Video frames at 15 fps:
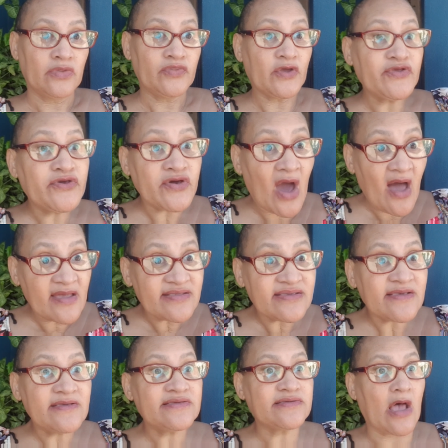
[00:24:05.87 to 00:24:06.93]
the
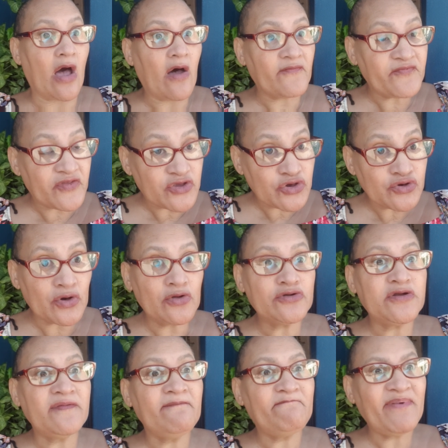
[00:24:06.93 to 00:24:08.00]
chances of the
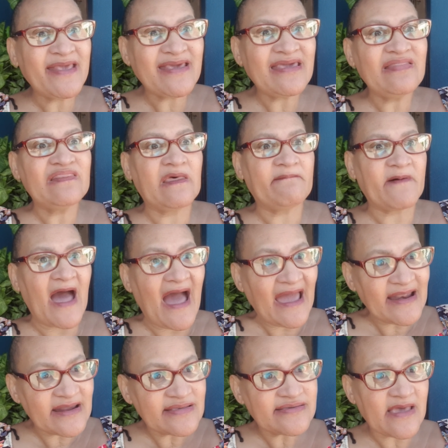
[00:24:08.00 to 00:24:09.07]
children picking the
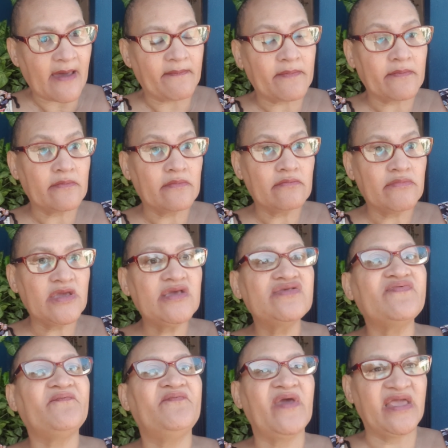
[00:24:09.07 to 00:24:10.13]
virus up
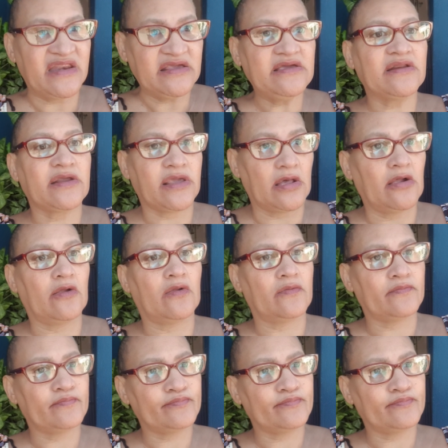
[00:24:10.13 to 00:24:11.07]
is very real.